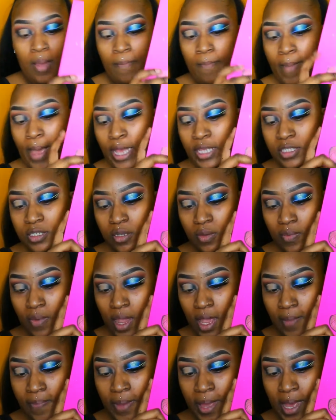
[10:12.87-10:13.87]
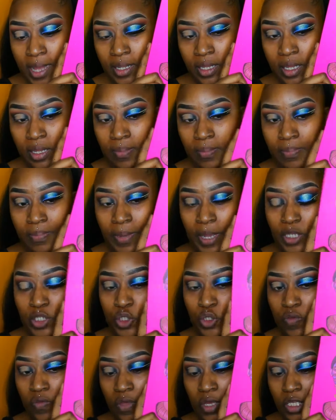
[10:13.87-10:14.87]
Masquerade palette by
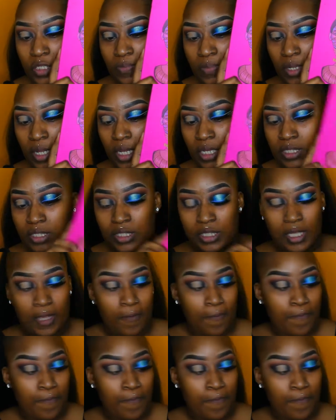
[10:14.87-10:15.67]
Juvias Place.